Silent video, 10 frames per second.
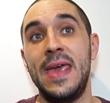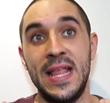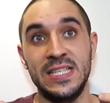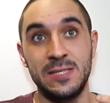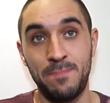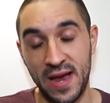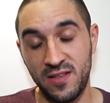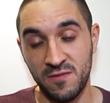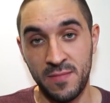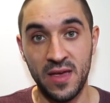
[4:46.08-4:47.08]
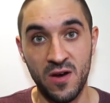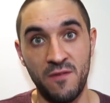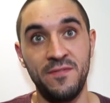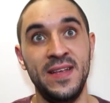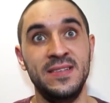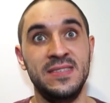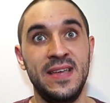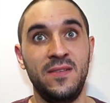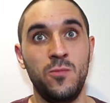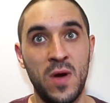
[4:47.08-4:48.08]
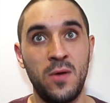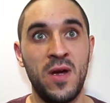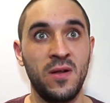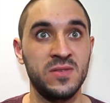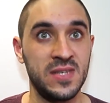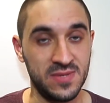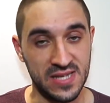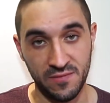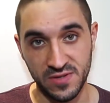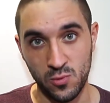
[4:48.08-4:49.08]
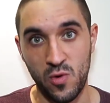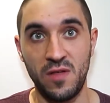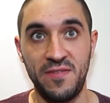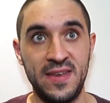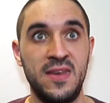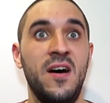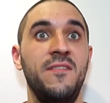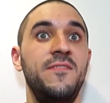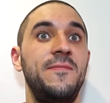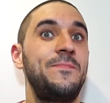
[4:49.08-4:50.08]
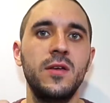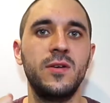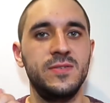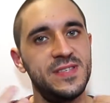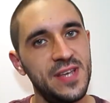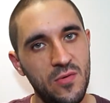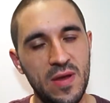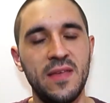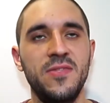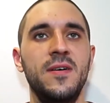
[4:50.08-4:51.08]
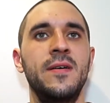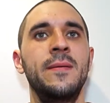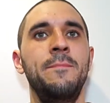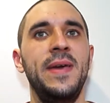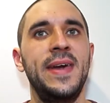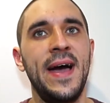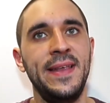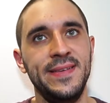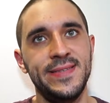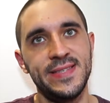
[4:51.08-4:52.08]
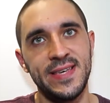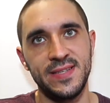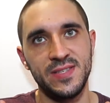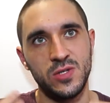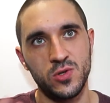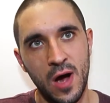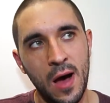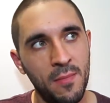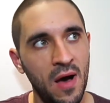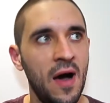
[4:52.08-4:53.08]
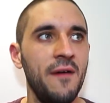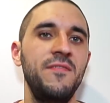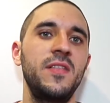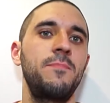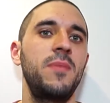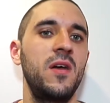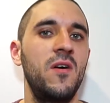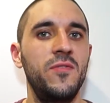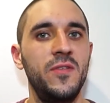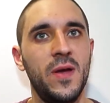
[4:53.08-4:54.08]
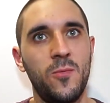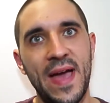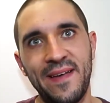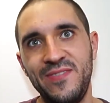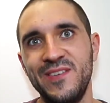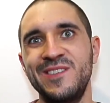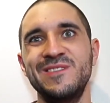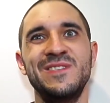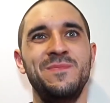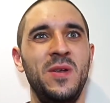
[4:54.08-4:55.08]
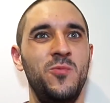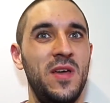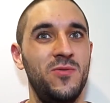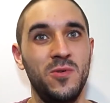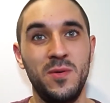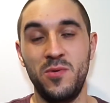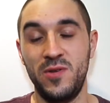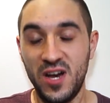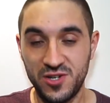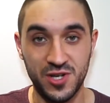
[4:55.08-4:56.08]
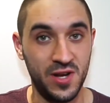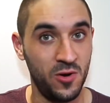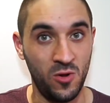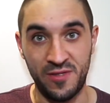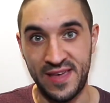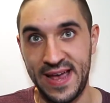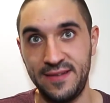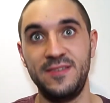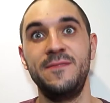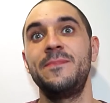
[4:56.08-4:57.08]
in spite of my confidence that Ryan Reynolds himself is qualified enough. Considering the behind-the-scenes drama, flipping of the directors midway through the production and all that,